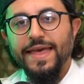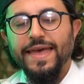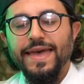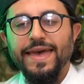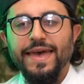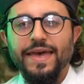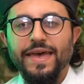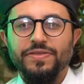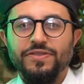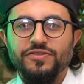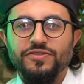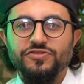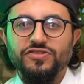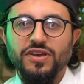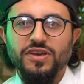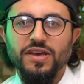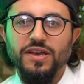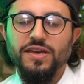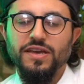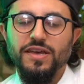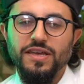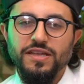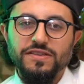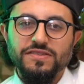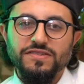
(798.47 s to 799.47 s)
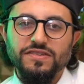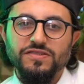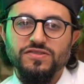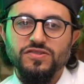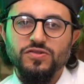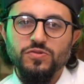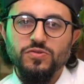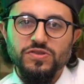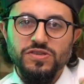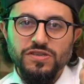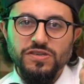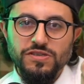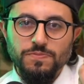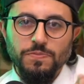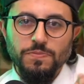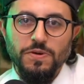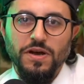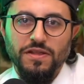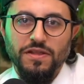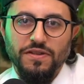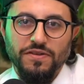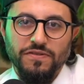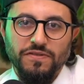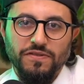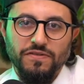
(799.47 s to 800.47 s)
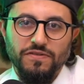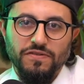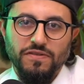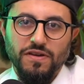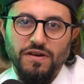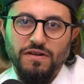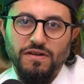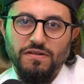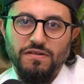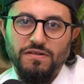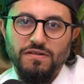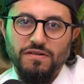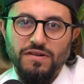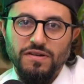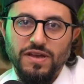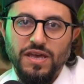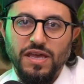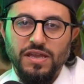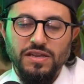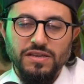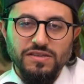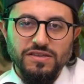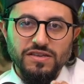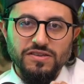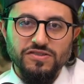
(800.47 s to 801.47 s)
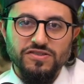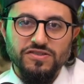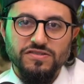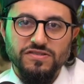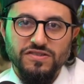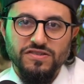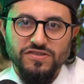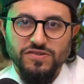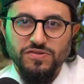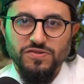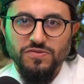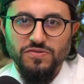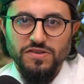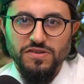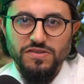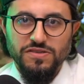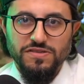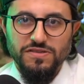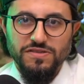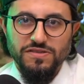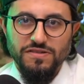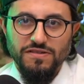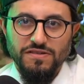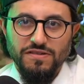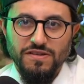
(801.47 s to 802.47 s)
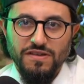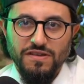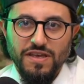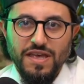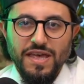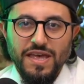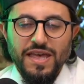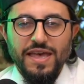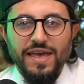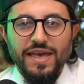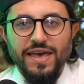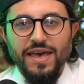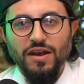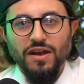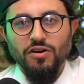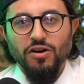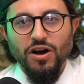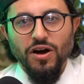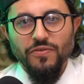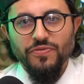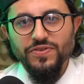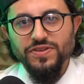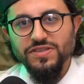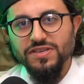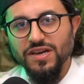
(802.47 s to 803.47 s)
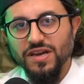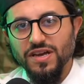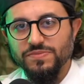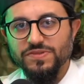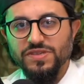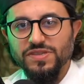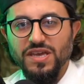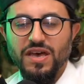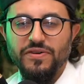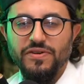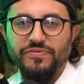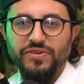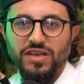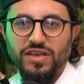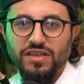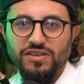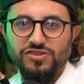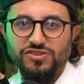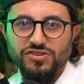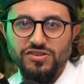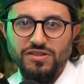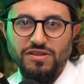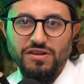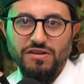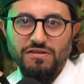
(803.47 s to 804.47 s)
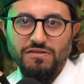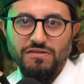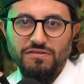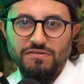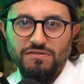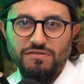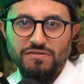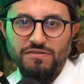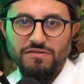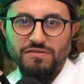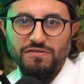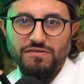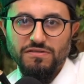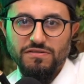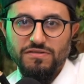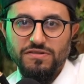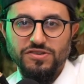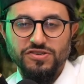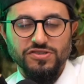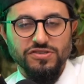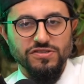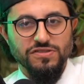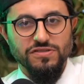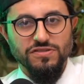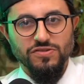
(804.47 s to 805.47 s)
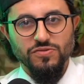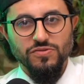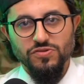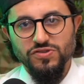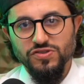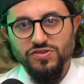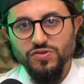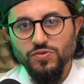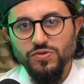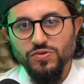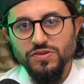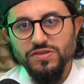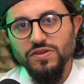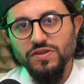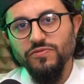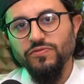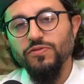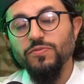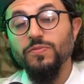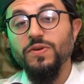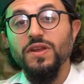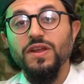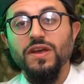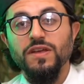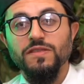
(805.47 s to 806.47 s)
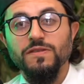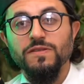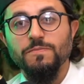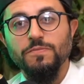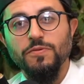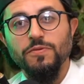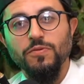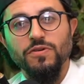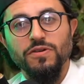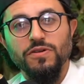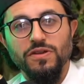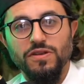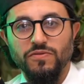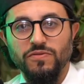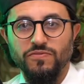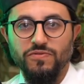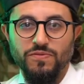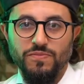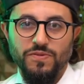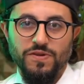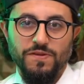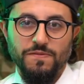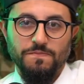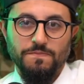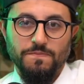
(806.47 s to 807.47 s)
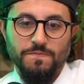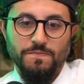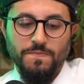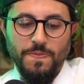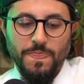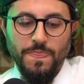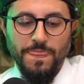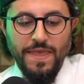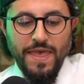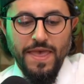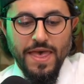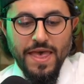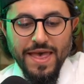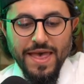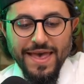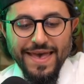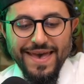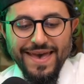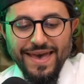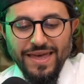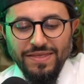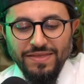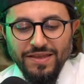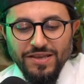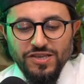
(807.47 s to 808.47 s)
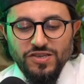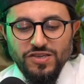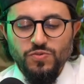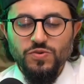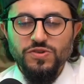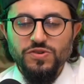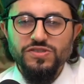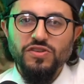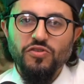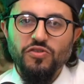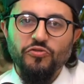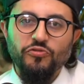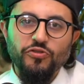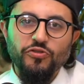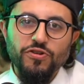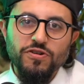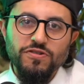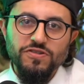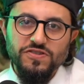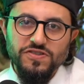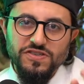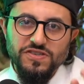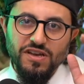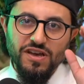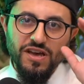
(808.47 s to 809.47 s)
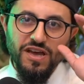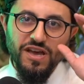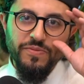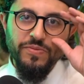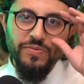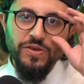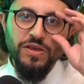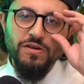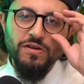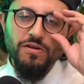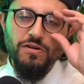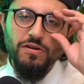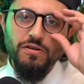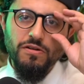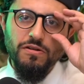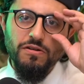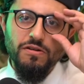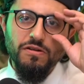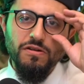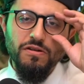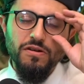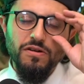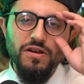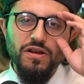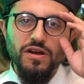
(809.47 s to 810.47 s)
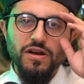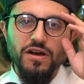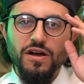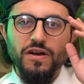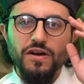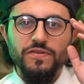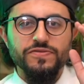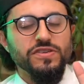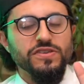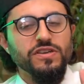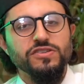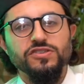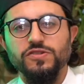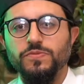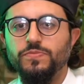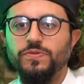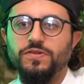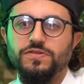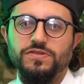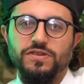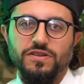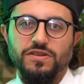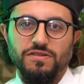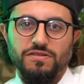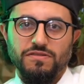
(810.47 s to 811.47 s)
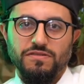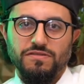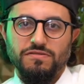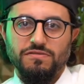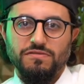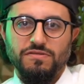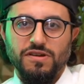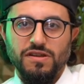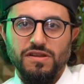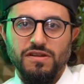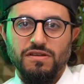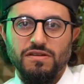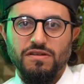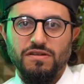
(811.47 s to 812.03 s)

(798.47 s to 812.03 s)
And the sheikh institutes his policies there. And he teaches the students. And oftentimes they have a kitchen there. The students eat from it and the poor eat from it. And this was the first time he heard of such a building, right?